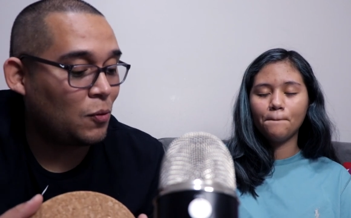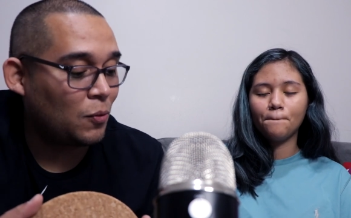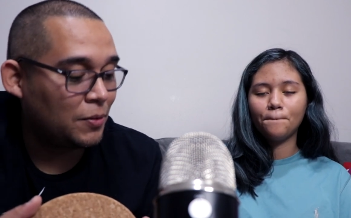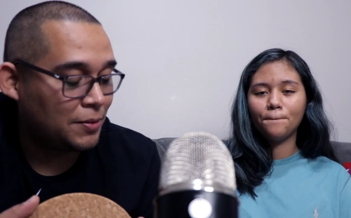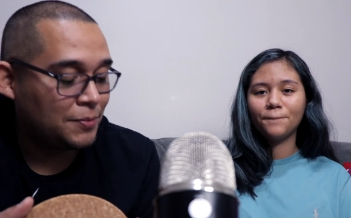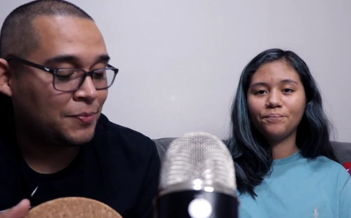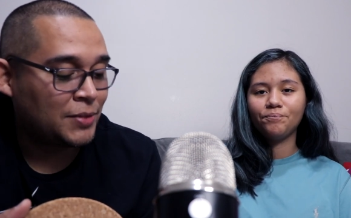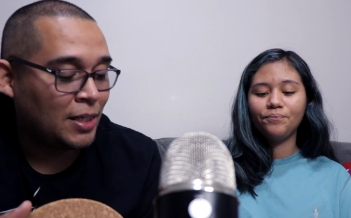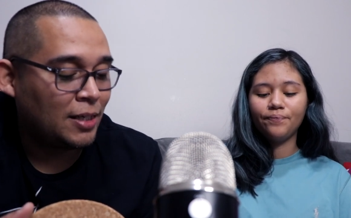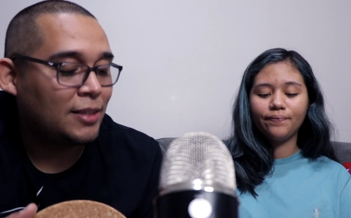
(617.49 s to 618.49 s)
Speaker 1: know.
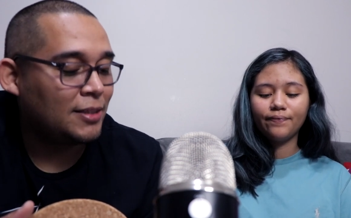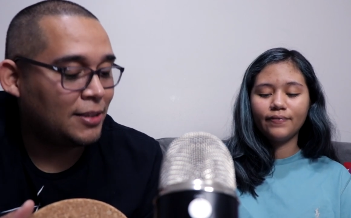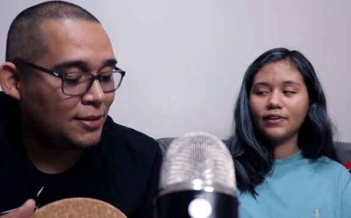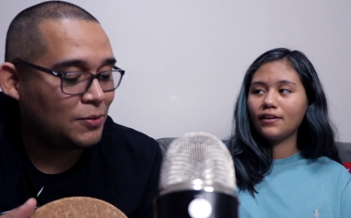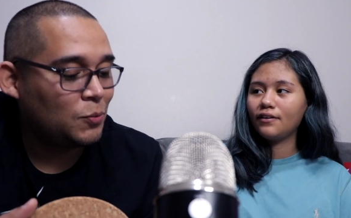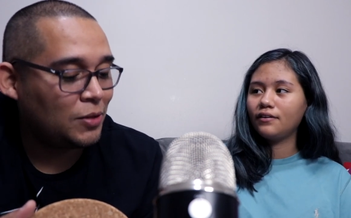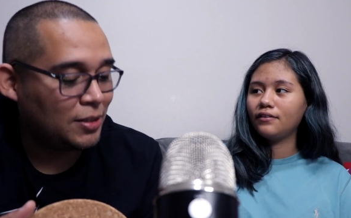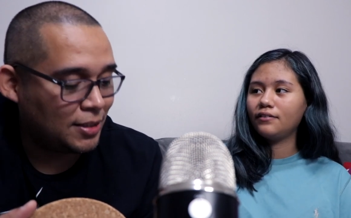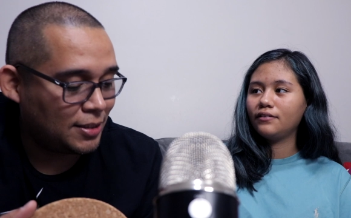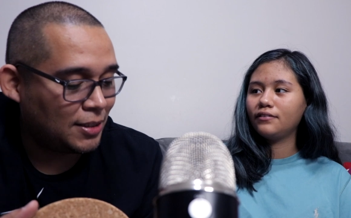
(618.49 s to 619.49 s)
This
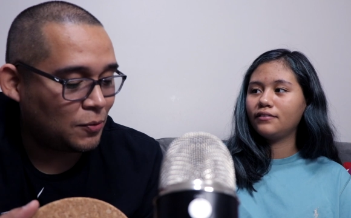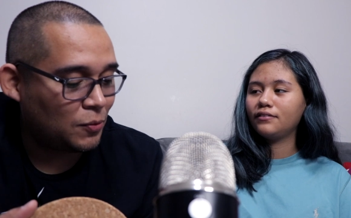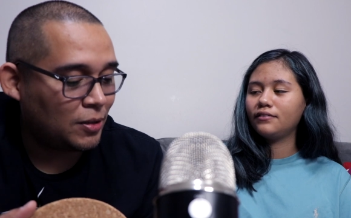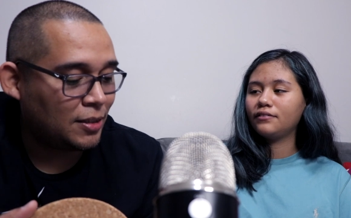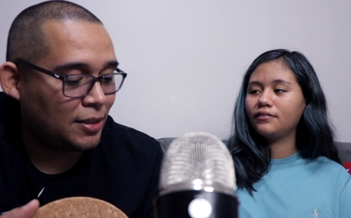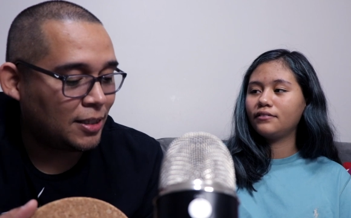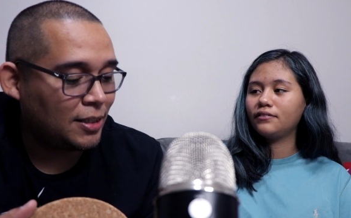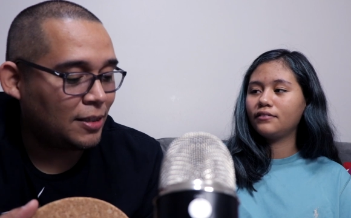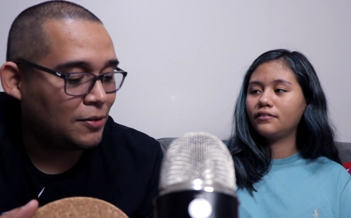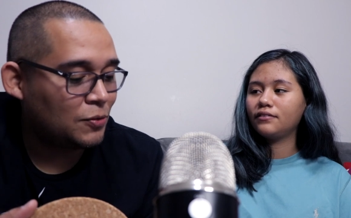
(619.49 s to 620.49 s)
one, I think we're going to get
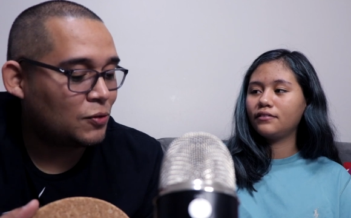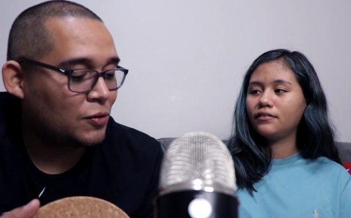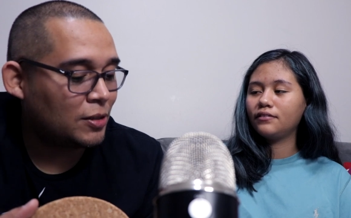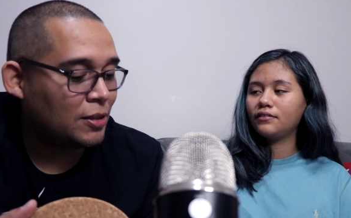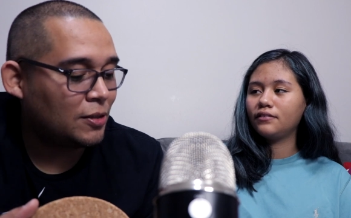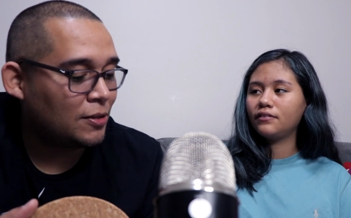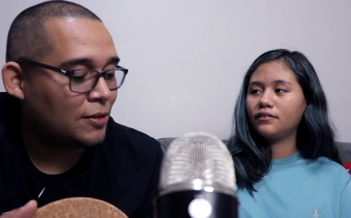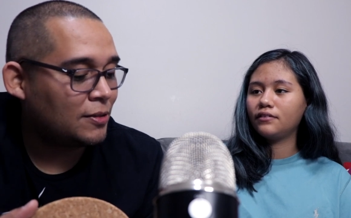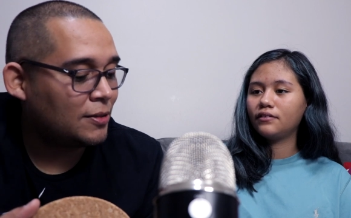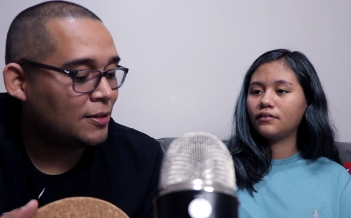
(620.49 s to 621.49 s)
a little tricky
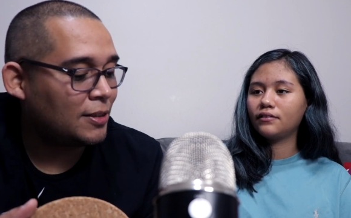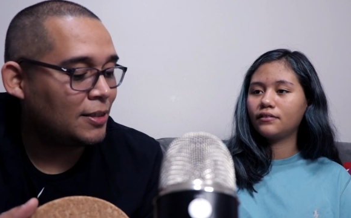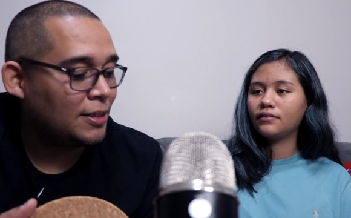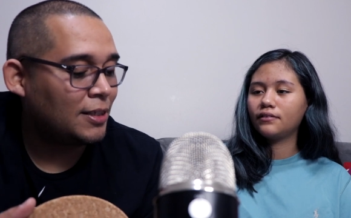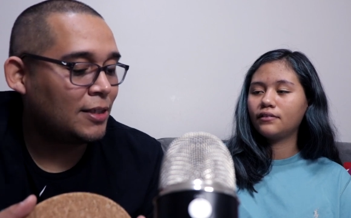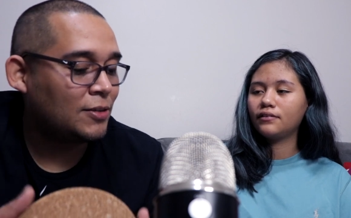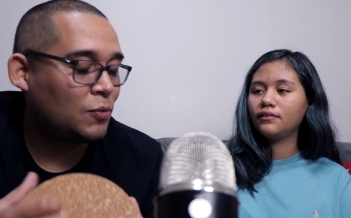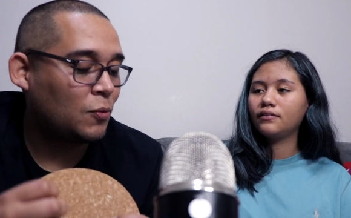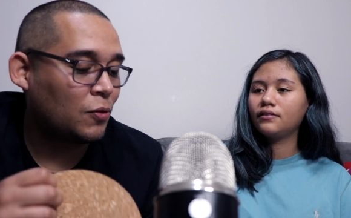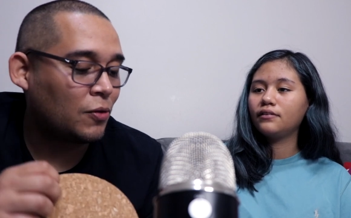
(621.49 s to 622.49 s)
on. The
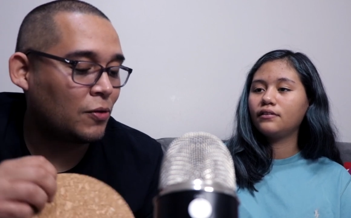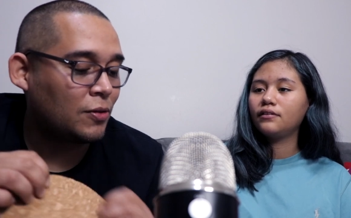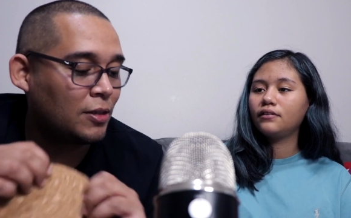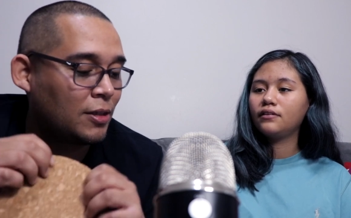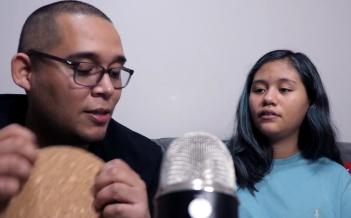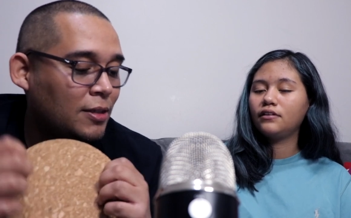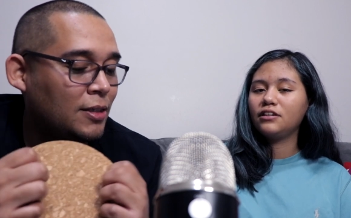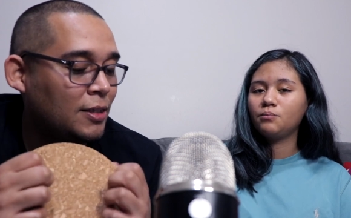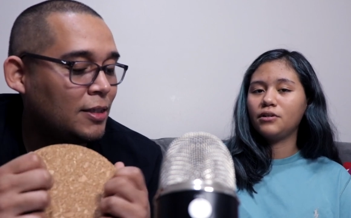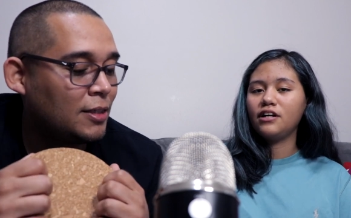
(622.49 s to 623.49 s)
next word.
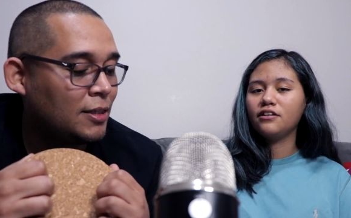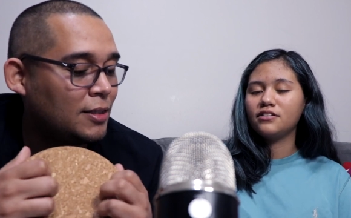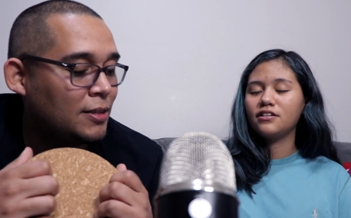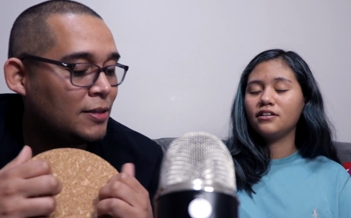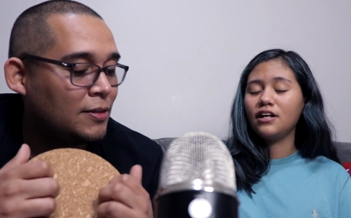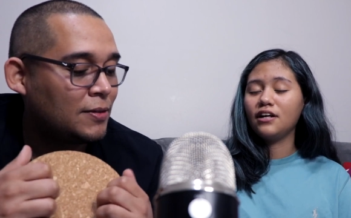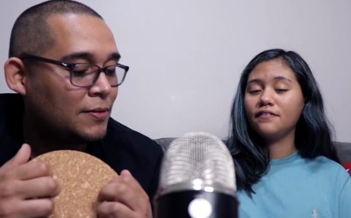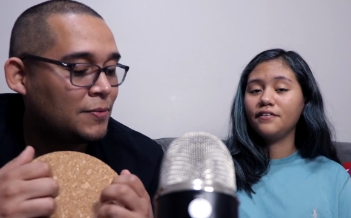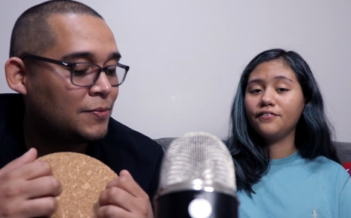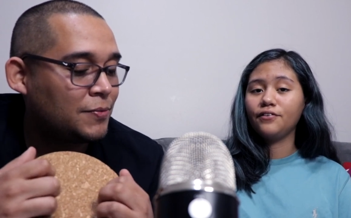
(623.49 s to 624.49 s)
Speaker 2: Pronounced a lot
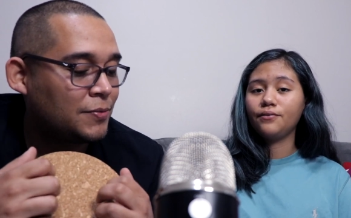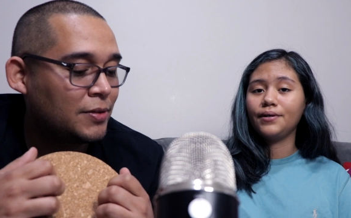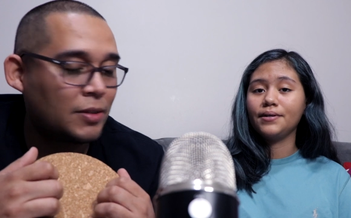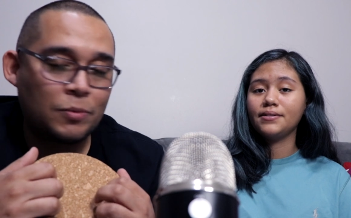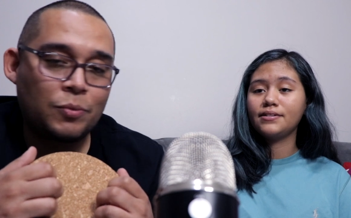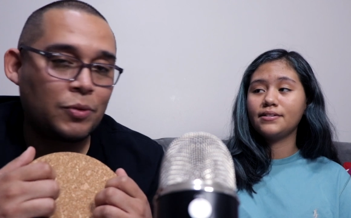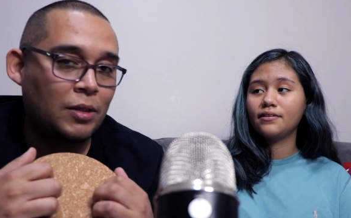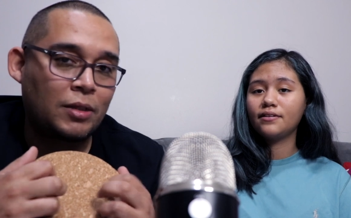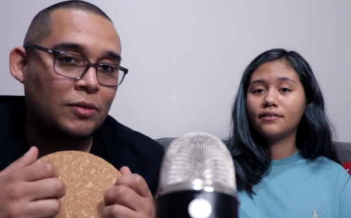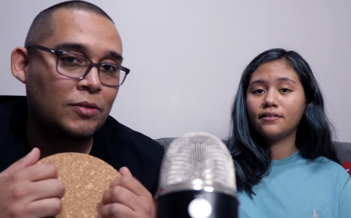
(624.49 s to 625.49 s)
of different ways.
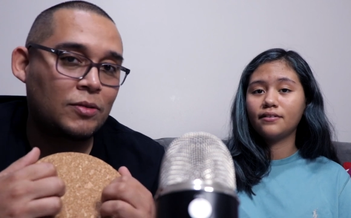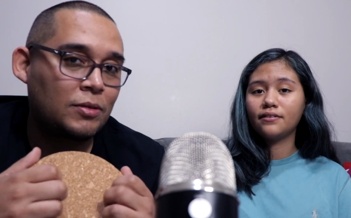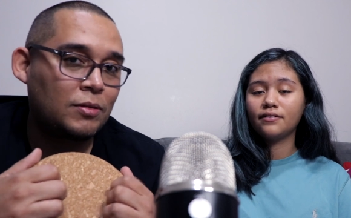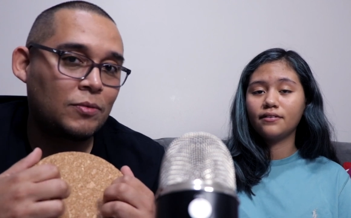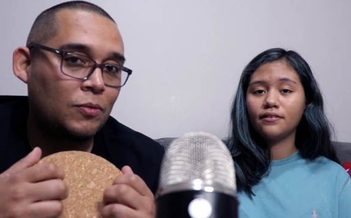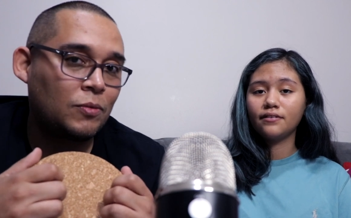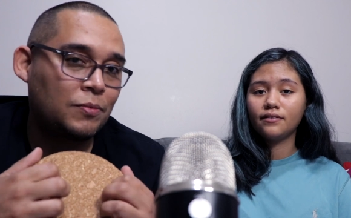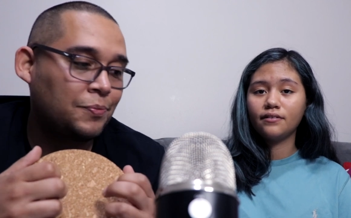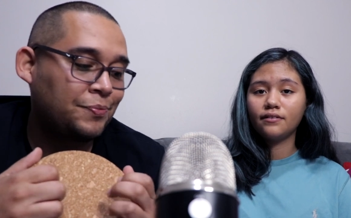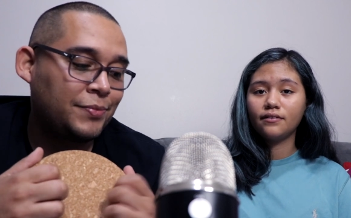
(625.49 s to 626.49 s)
Speaker 1: Pronounced
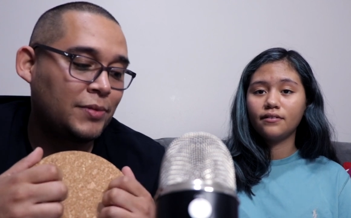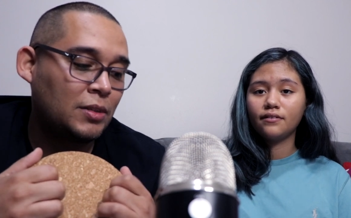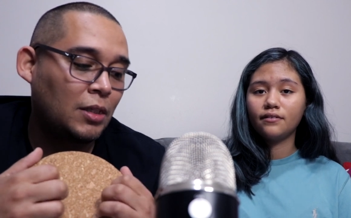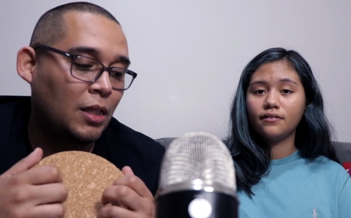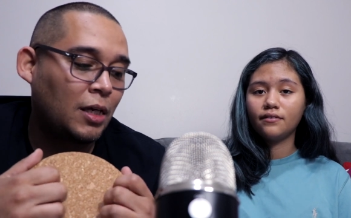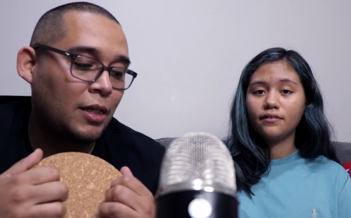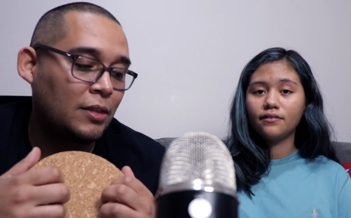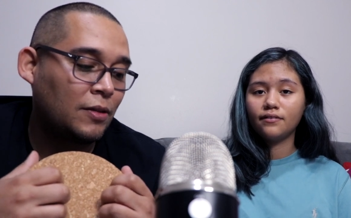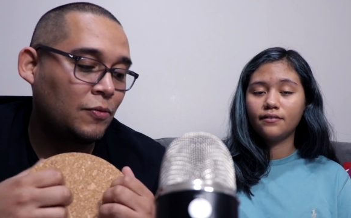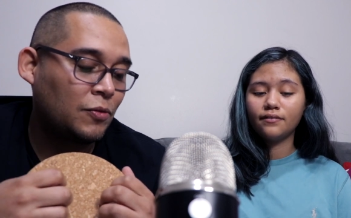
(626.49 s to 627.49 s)
a lot of
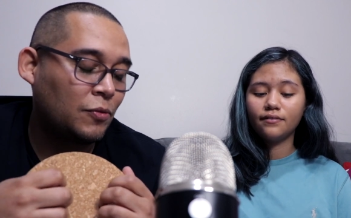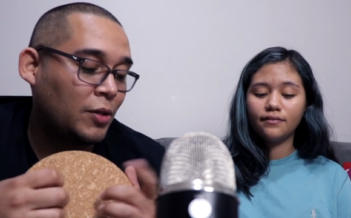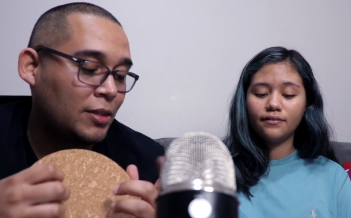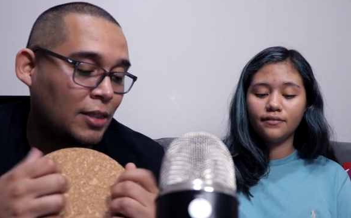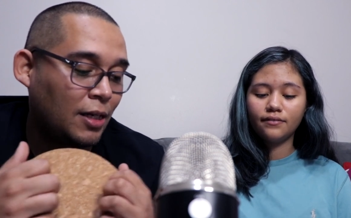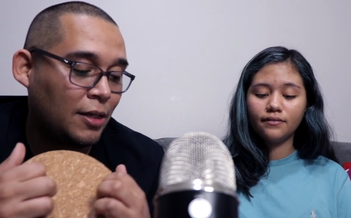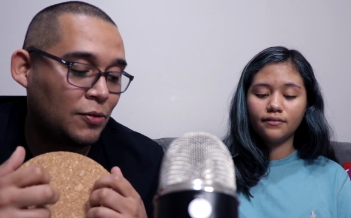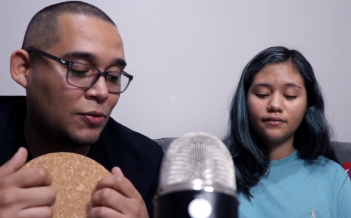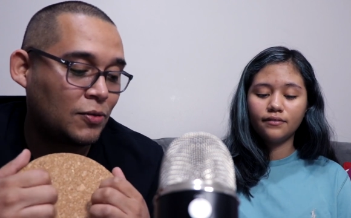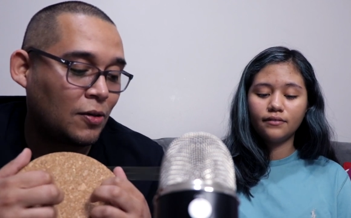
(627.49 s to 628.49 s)
different ways. I'll let
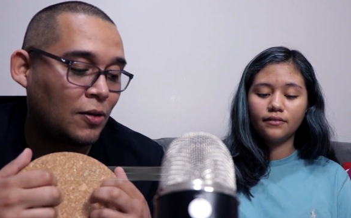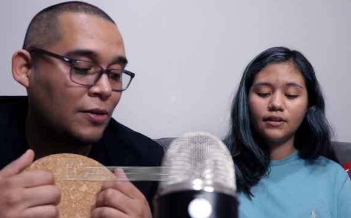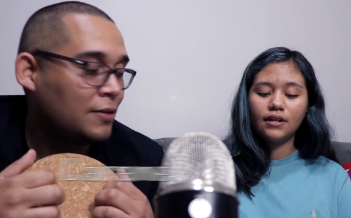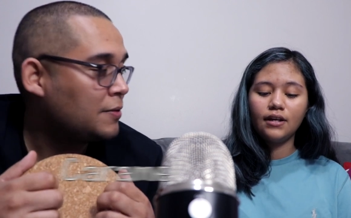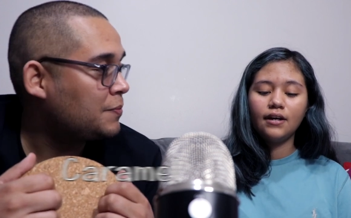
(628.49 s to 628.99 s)
you start.